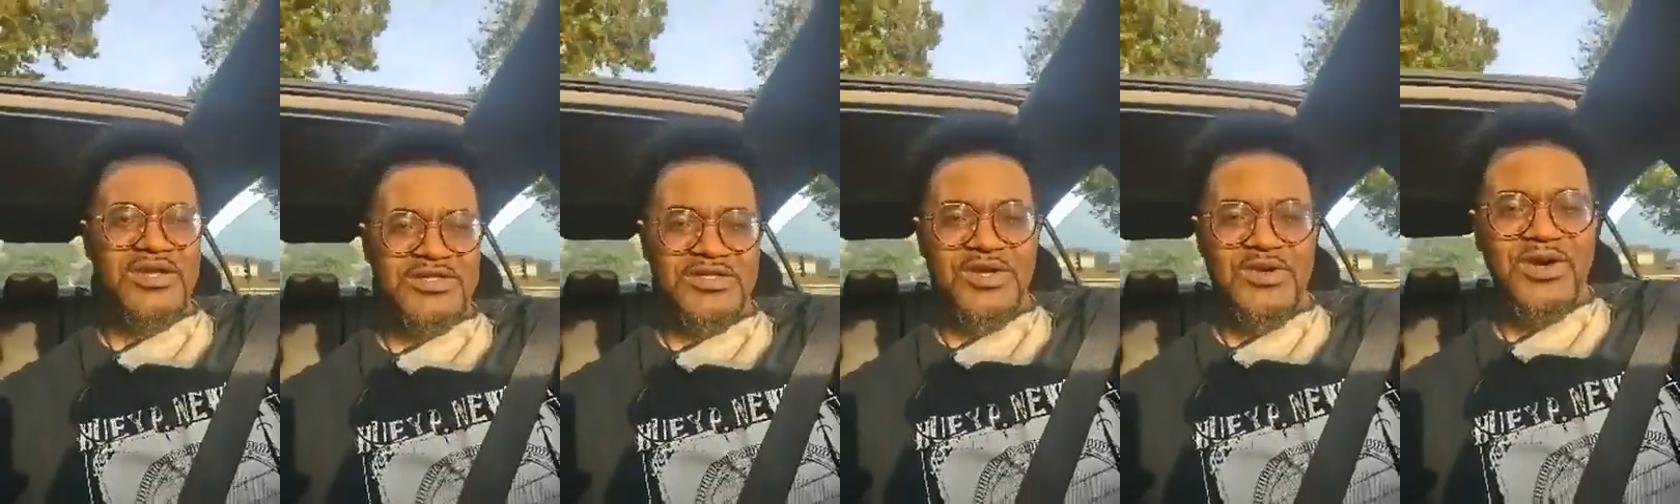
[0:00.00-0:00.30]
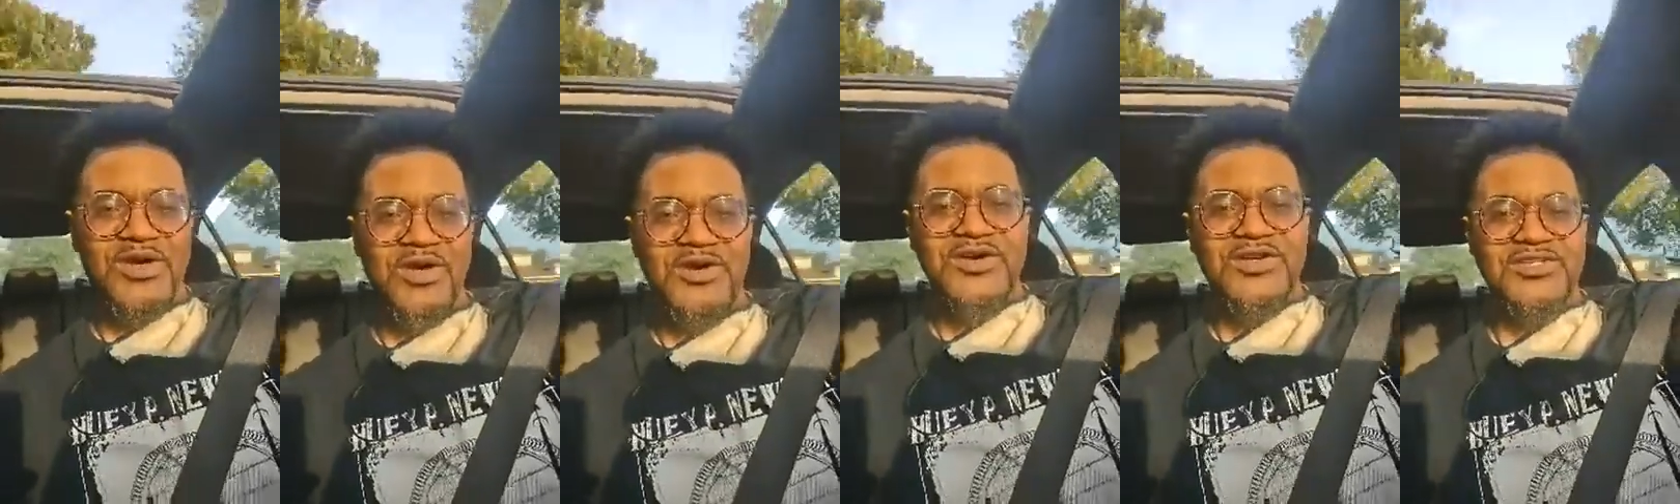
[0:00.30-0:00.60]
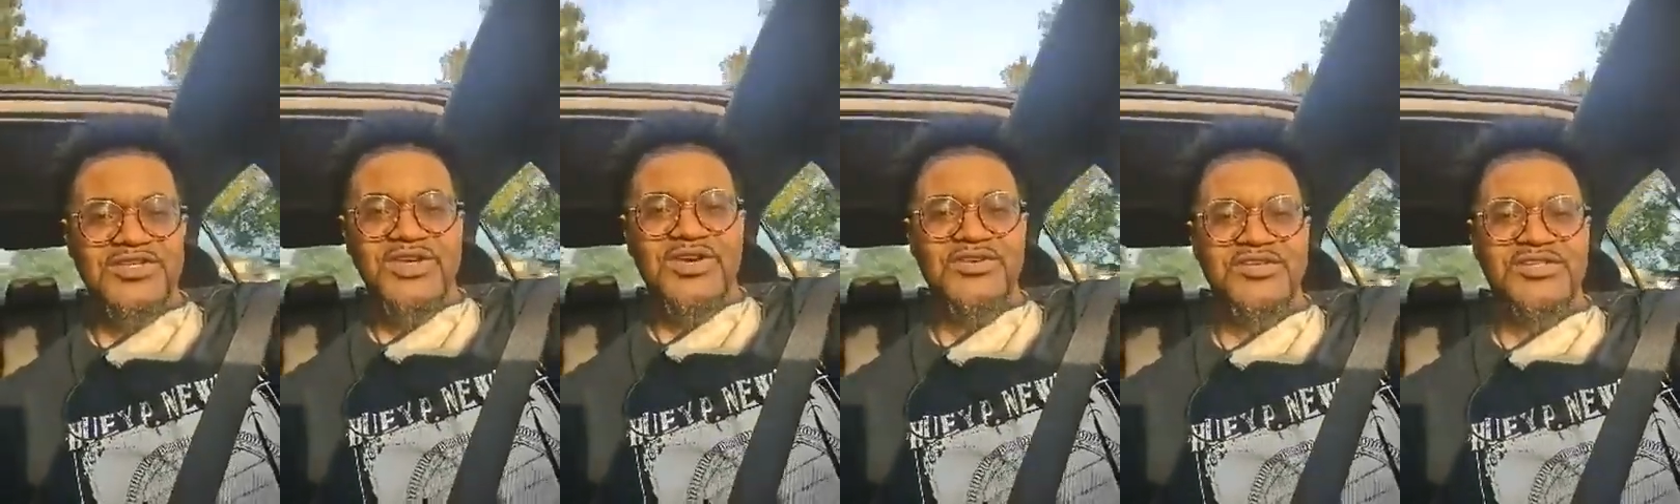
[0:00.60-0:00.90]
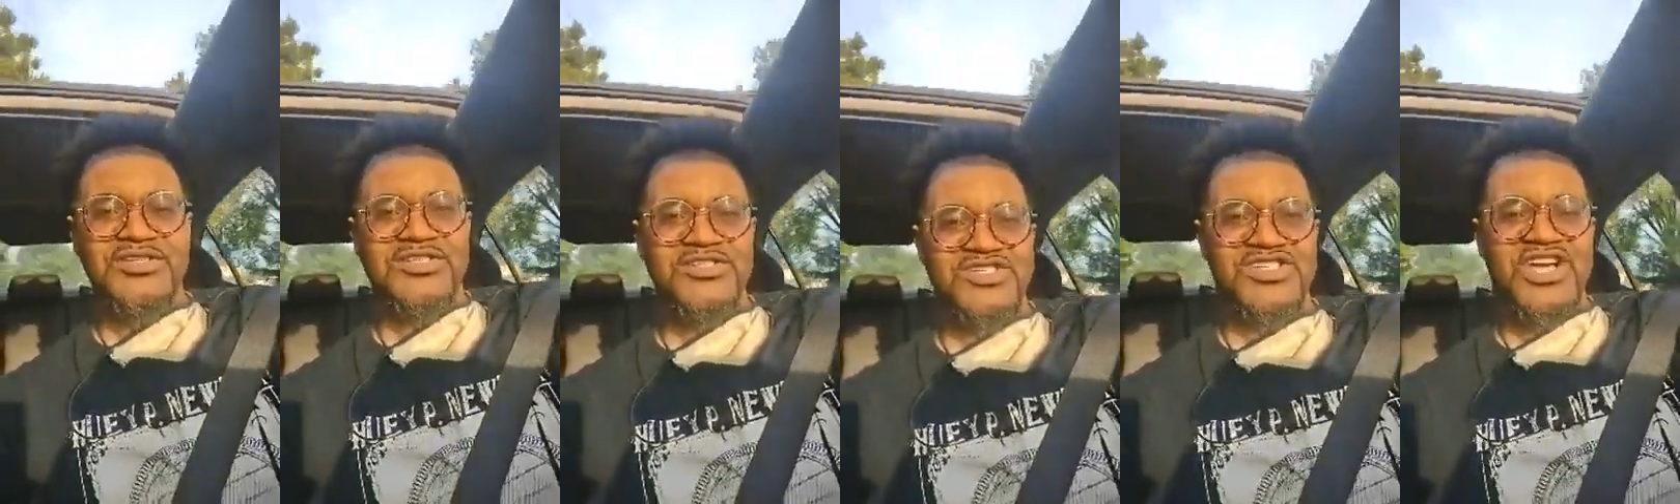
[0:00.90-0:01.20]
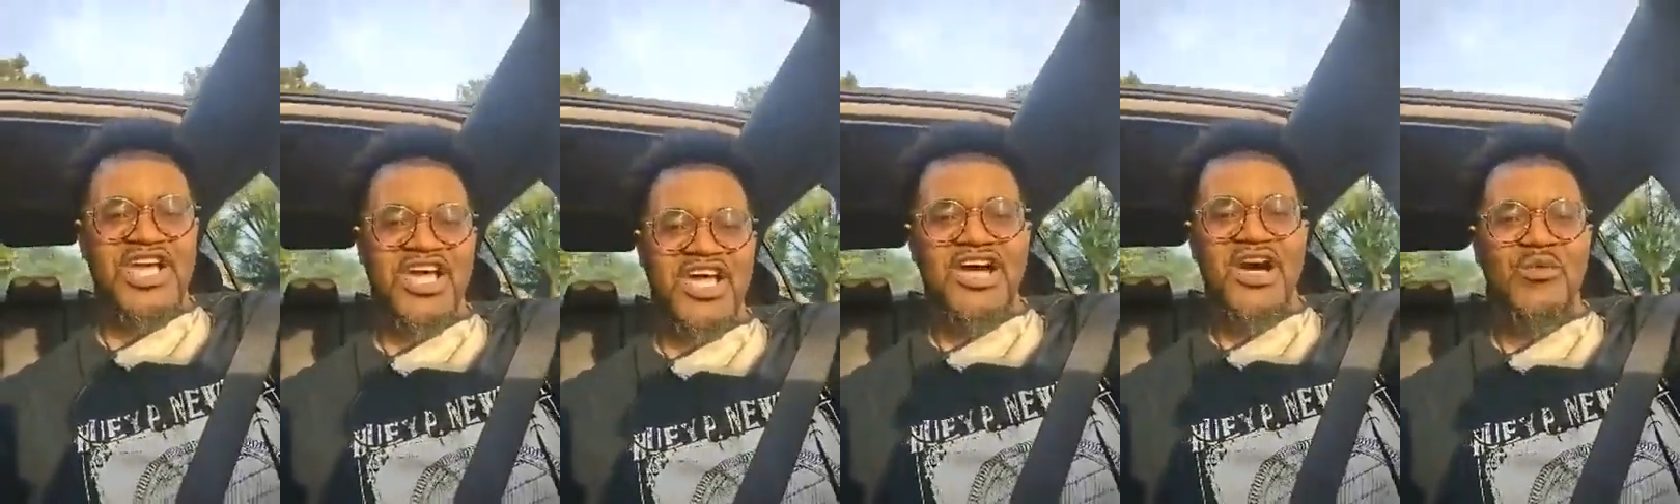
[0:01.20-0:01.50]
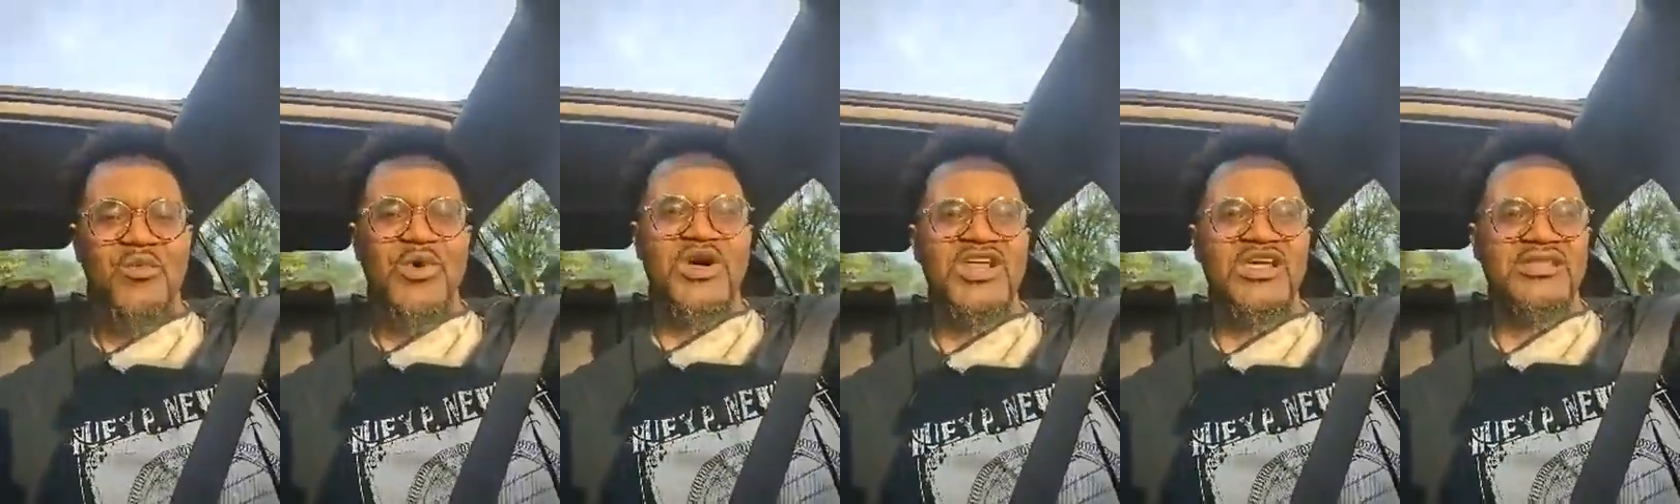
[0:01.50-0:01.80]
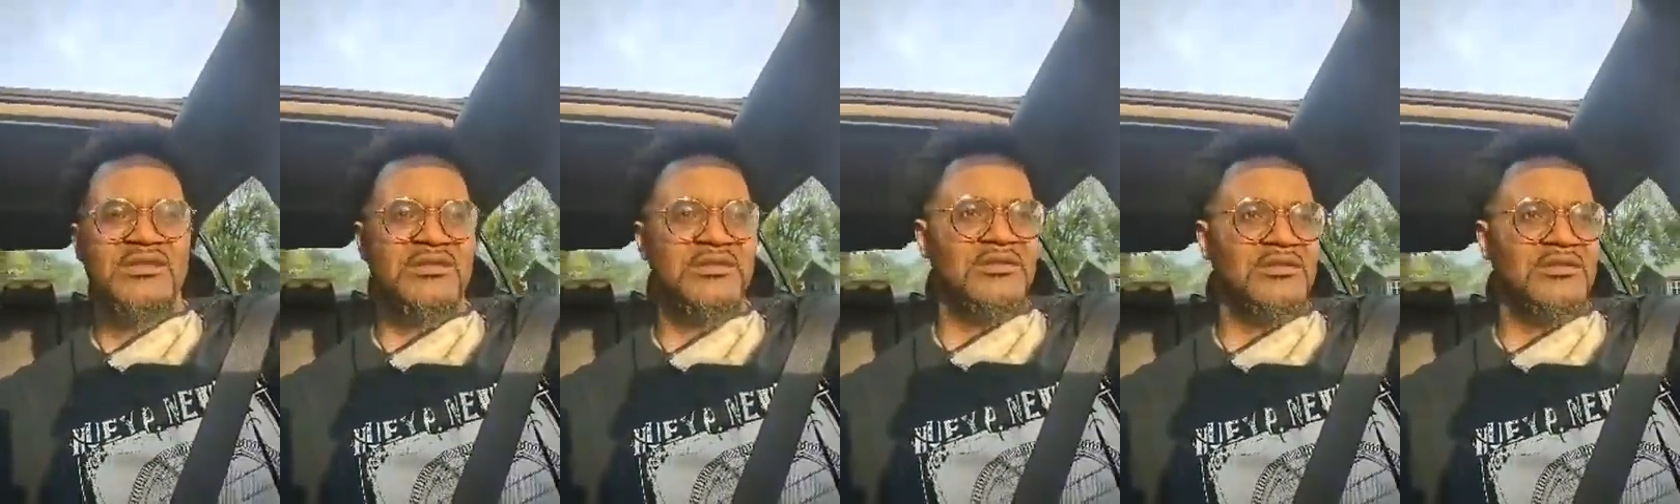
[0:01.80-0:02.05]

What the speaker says: a check come with it?